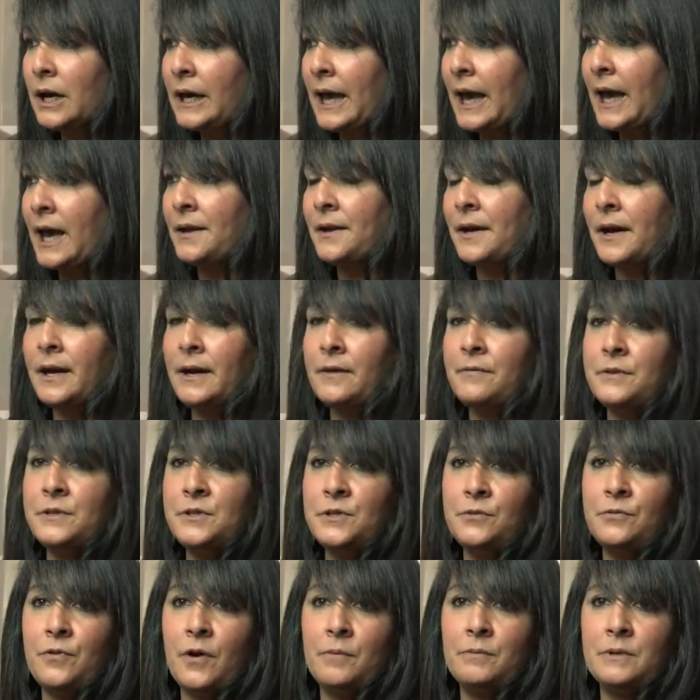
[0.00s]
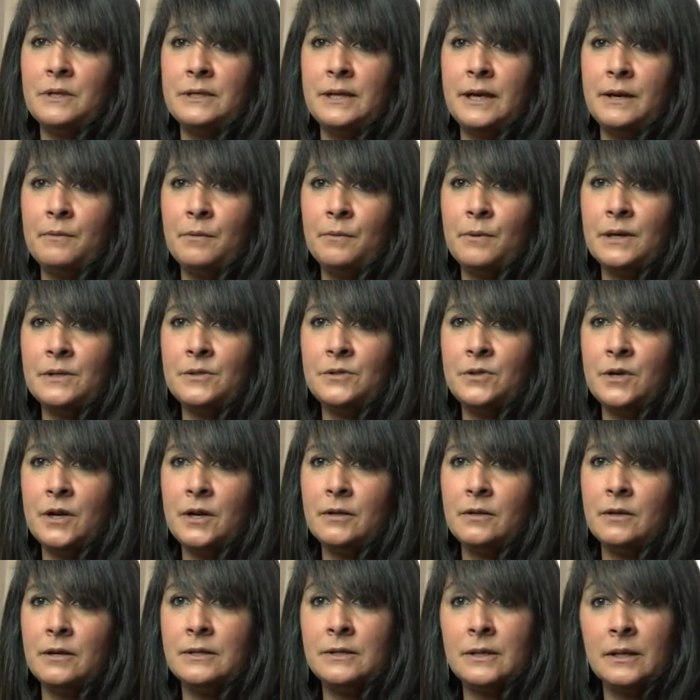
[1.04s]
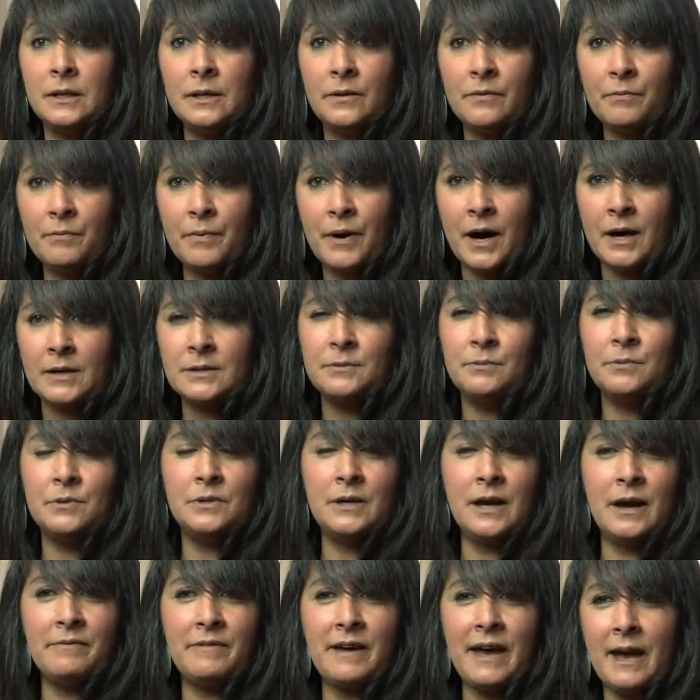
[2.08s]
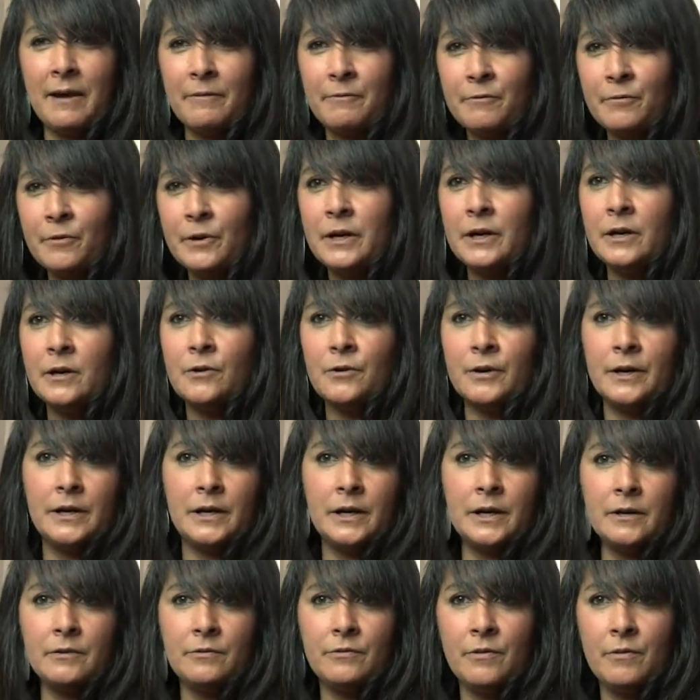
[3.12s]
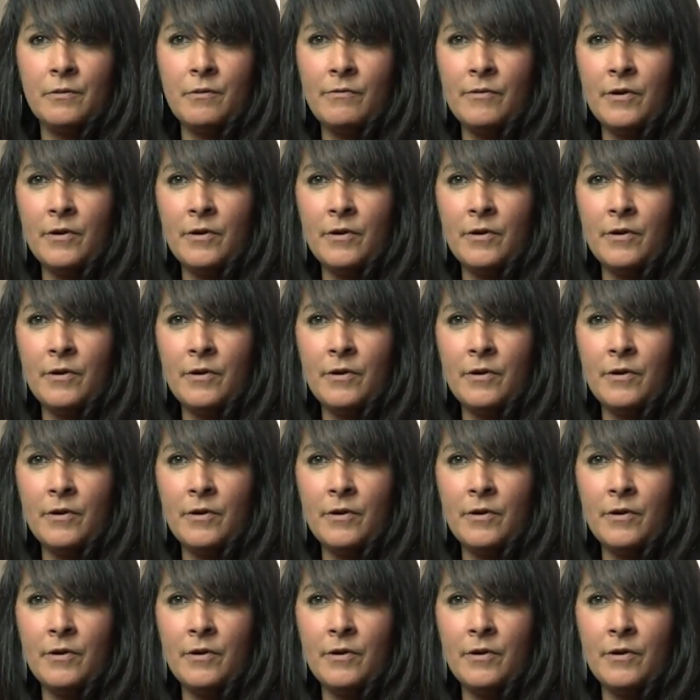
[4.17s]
can I even do farm to table restaurant? Is it even possible to have every ingredient from